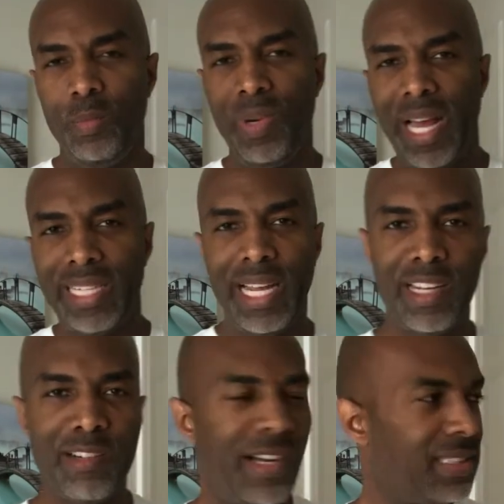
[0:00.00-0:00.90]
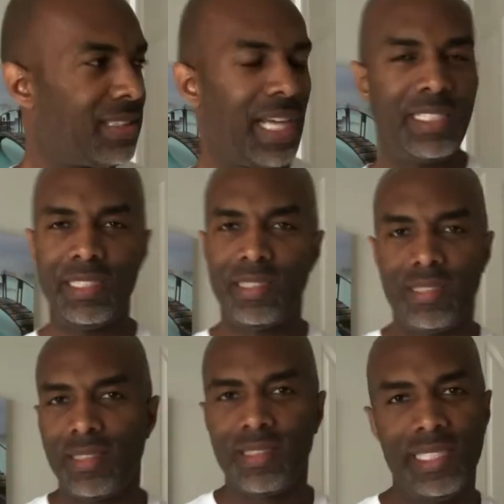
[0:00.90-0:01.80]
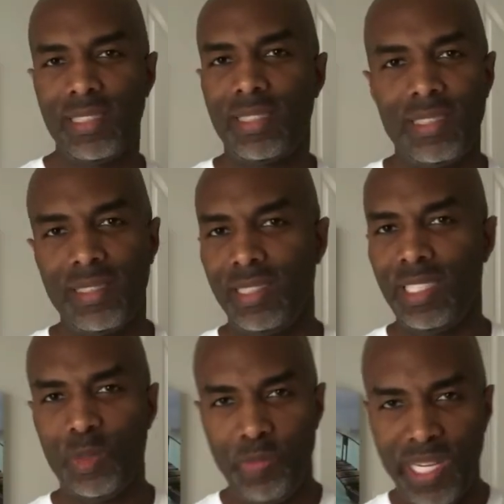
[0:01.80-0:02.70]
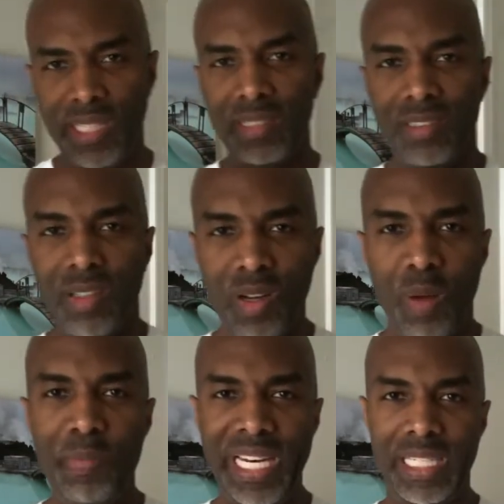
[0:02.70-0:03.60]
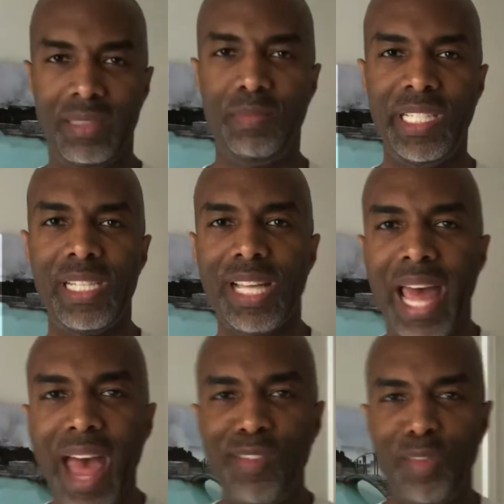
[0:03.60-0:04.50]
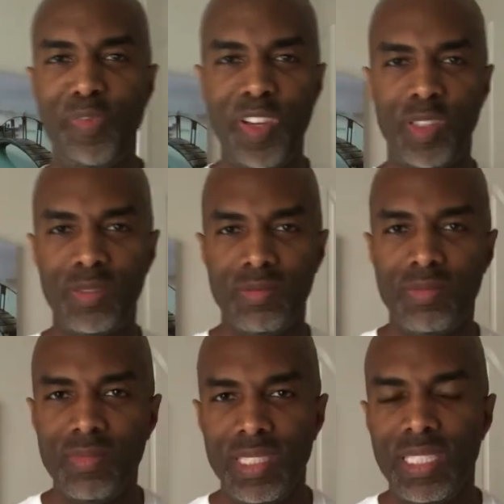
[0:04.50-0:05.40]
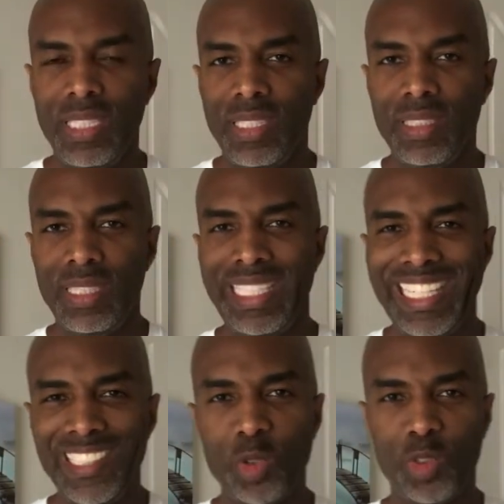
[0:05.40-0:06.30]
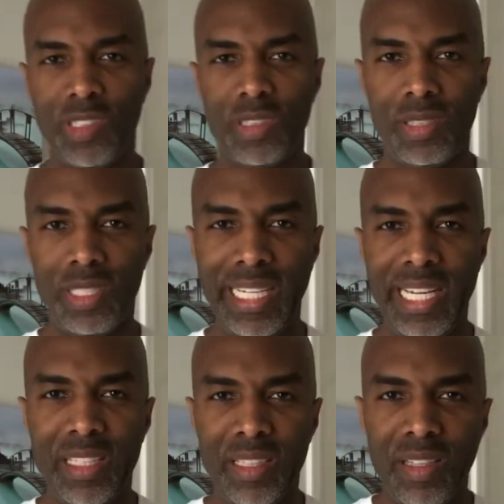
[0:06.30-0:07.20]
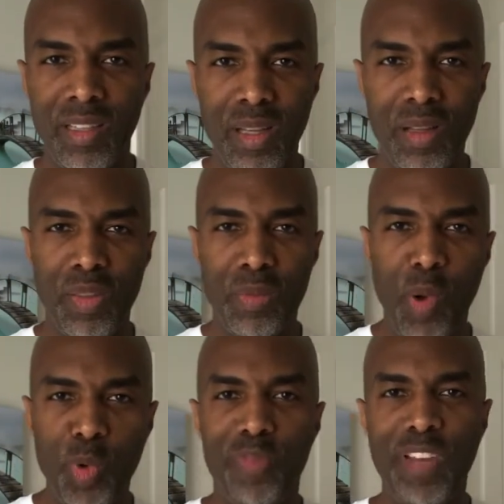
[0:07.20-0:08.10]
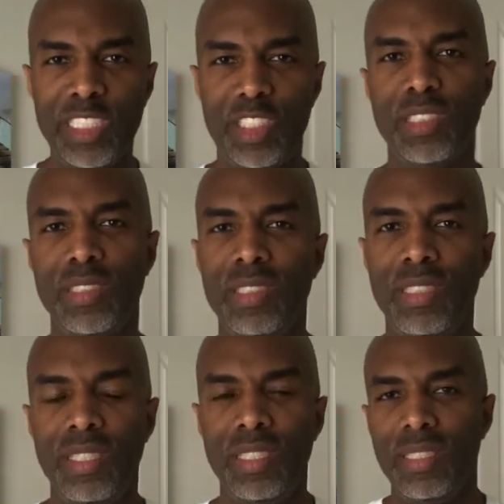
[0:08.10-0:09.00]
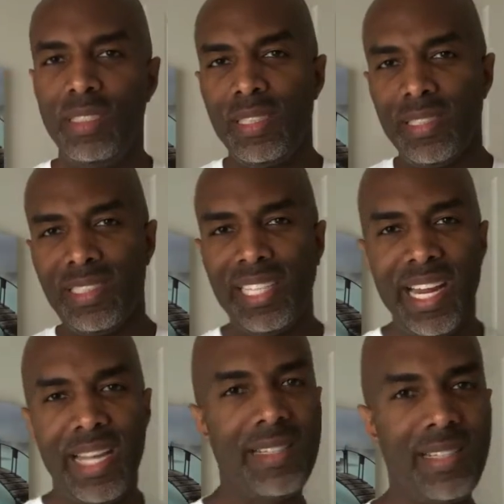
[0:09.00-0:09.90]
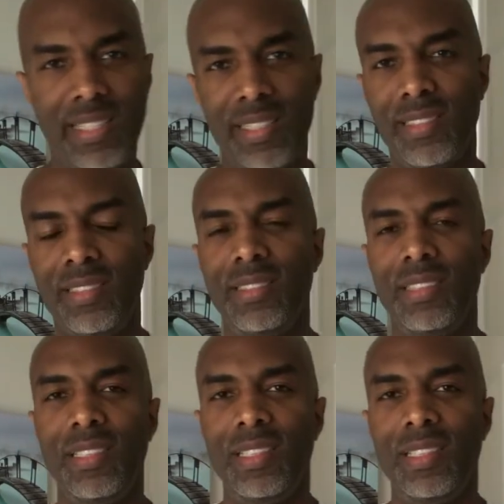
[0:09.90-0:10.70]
But I digress. It's been a minute because I haven't felt the interest, again, the motivation to stand here